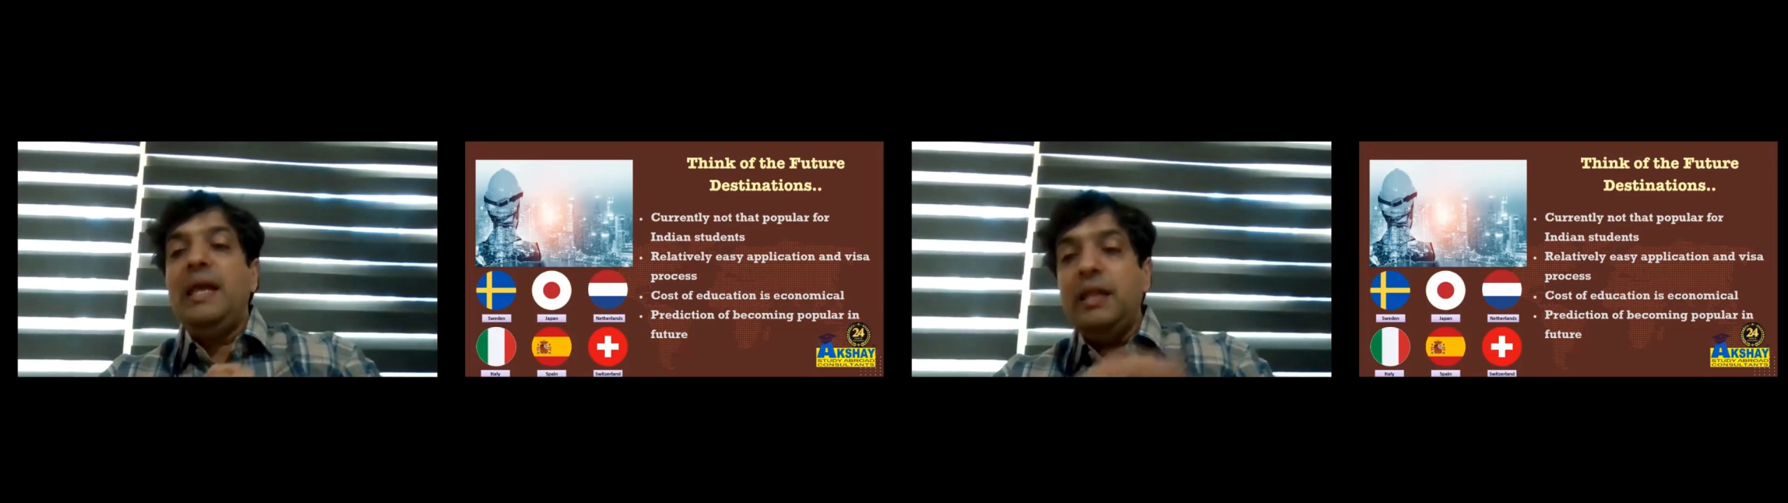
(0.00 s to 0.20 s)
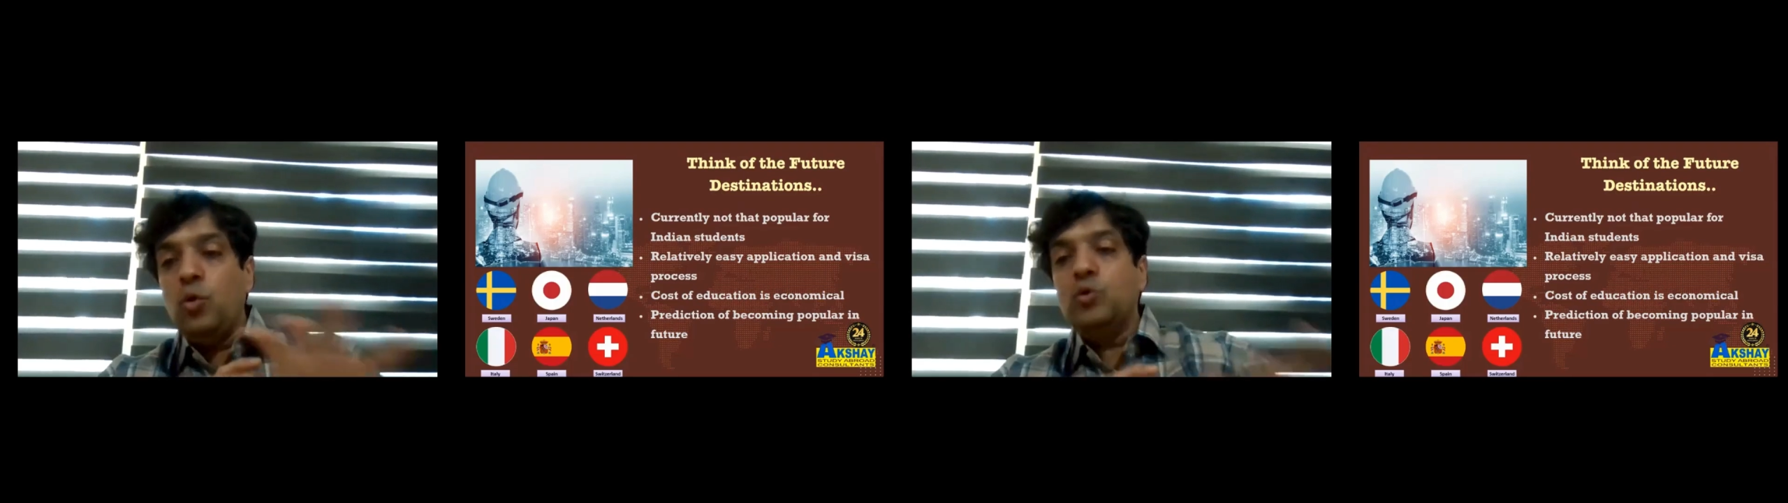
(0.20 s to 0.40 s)

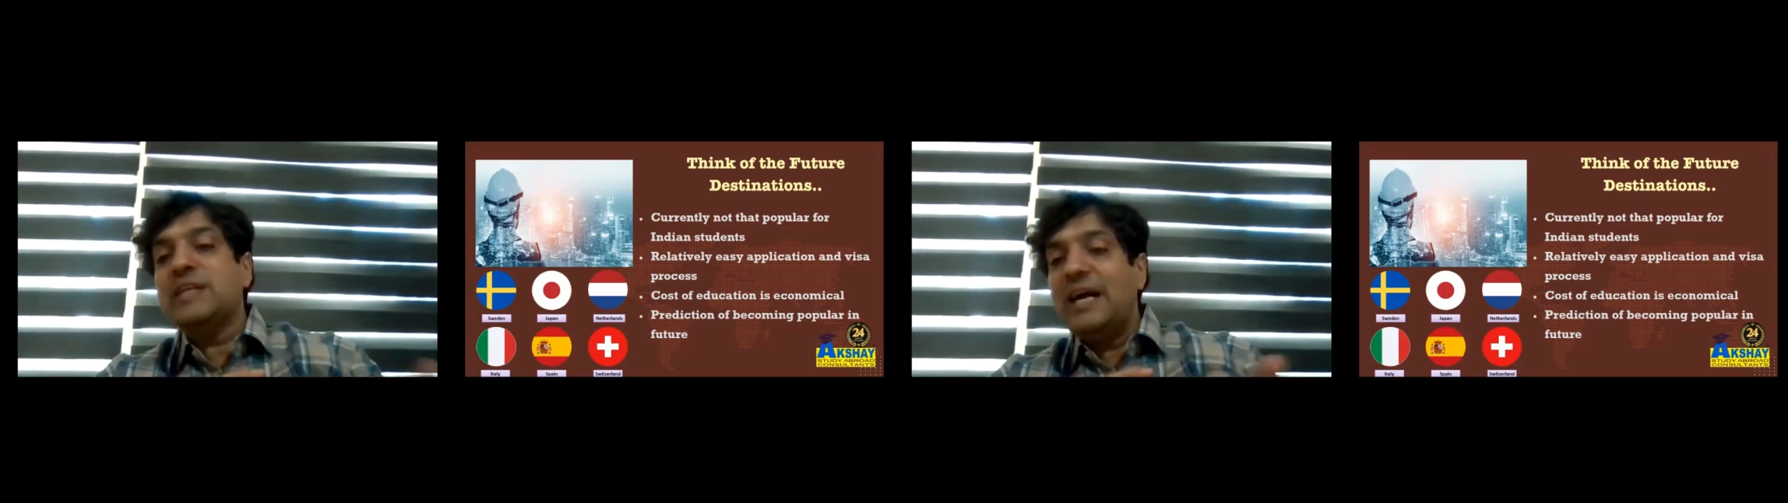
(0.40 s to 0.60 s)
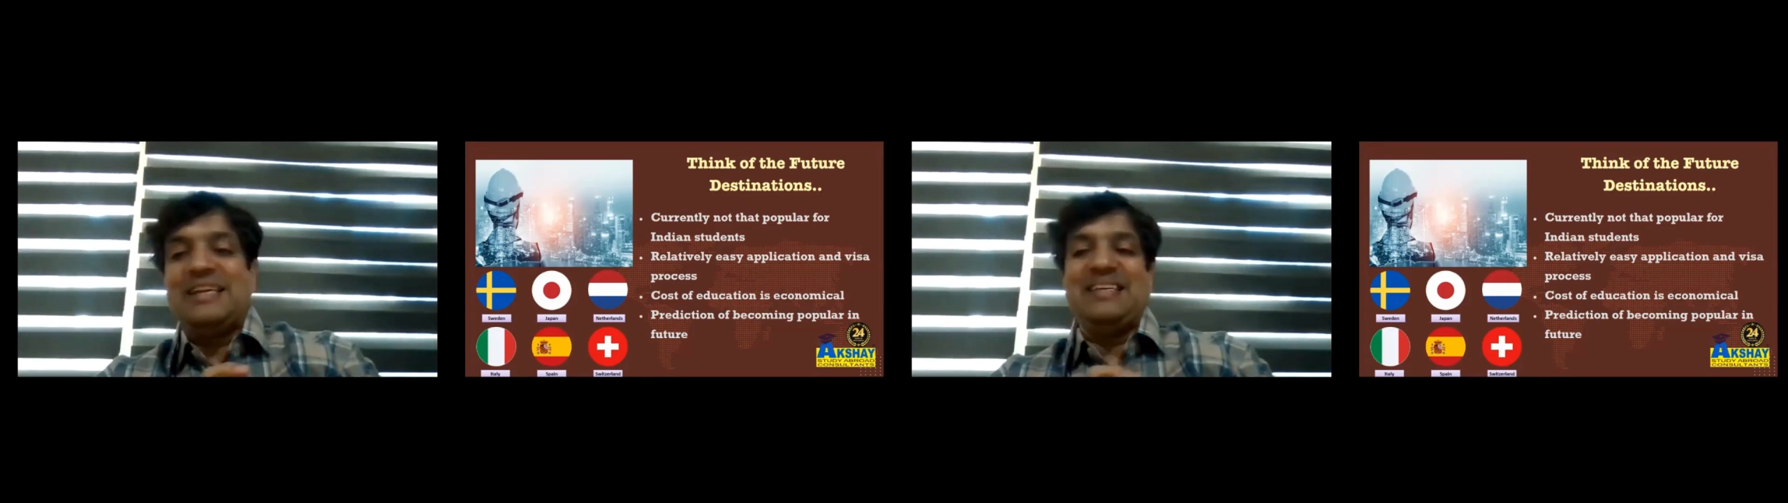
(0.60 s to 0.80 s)
in
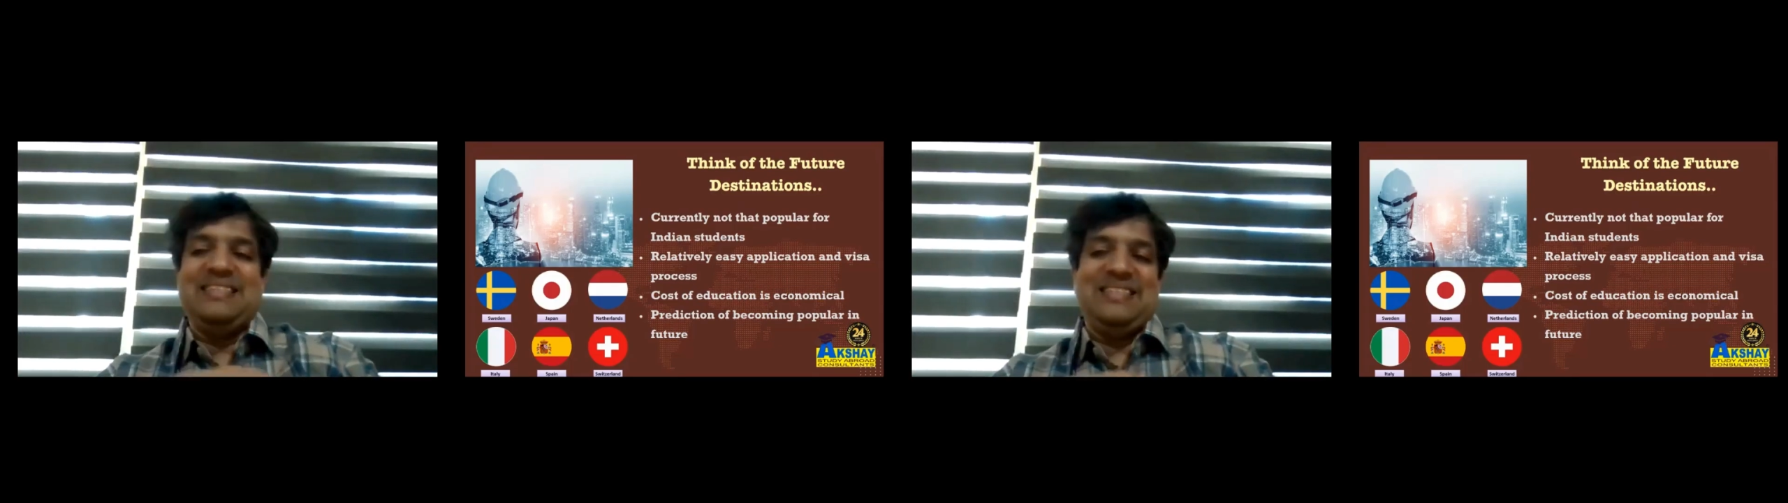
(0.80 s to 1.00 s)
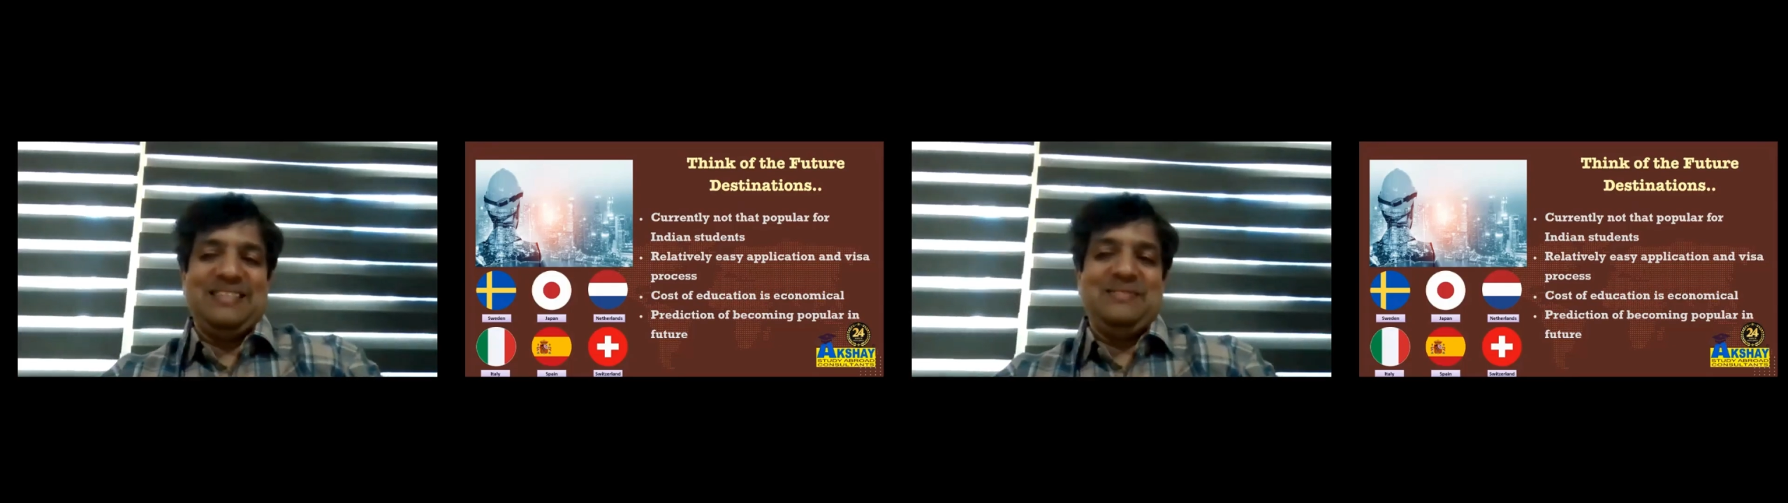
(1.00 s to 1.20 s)
those
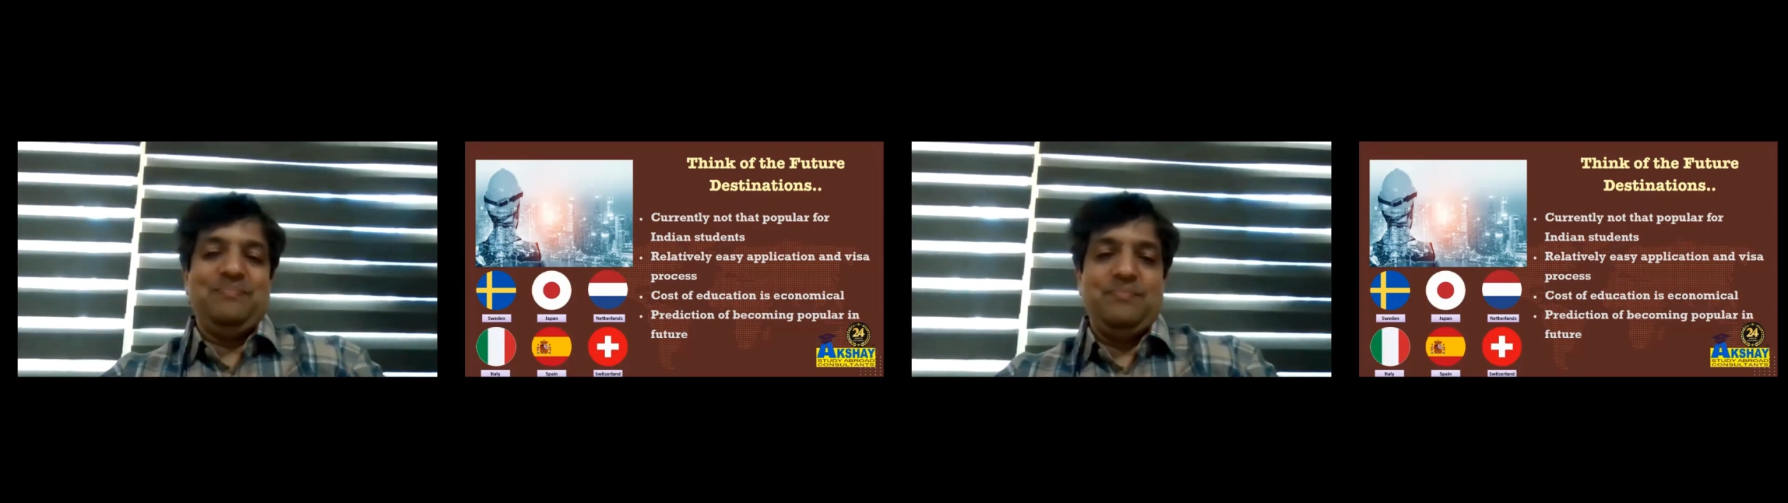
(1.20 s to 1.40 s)
countries.